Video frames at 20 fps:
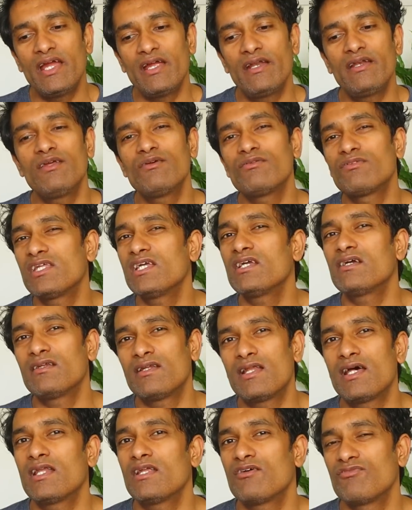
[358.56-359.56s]
and you think
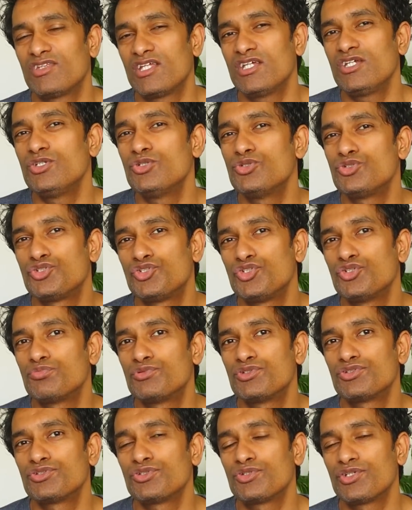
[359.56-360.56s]
none of the
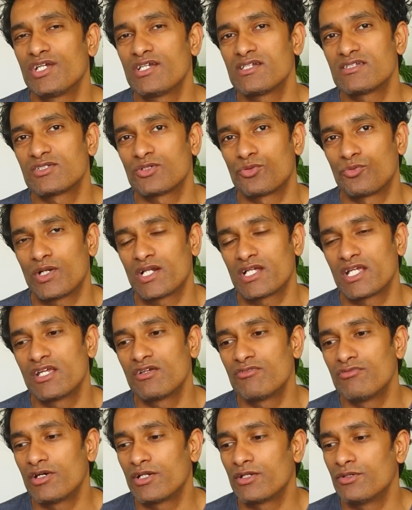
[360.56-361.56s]
YouTube tutorials are
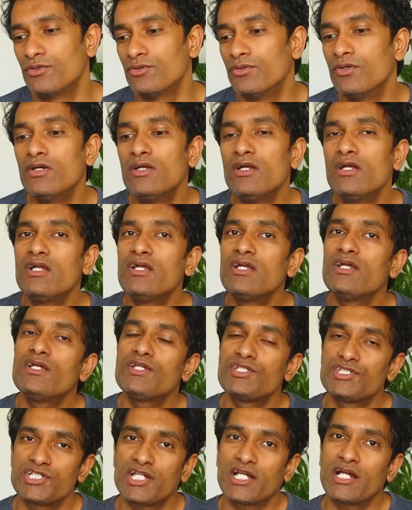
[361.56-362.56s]
working for you,
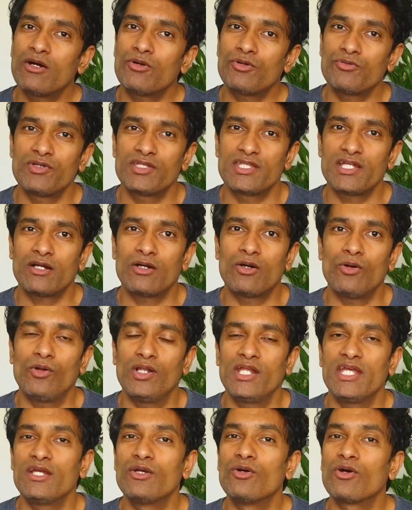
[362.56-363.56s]
check out with a
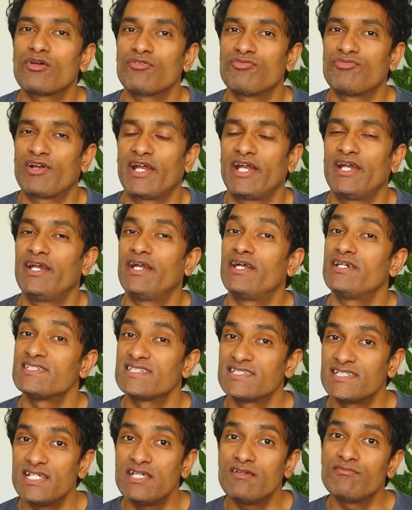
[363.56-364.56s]
colleague or a friend and
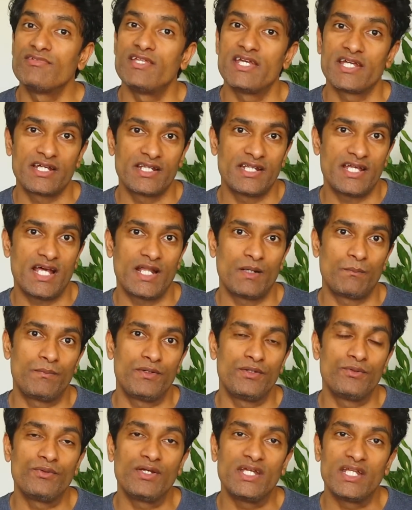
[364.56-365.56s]
see if they can
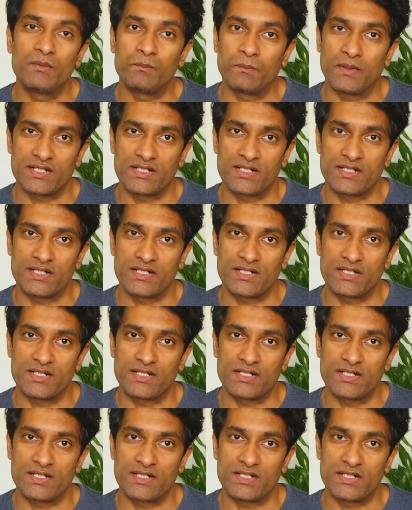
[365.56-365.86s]
help you in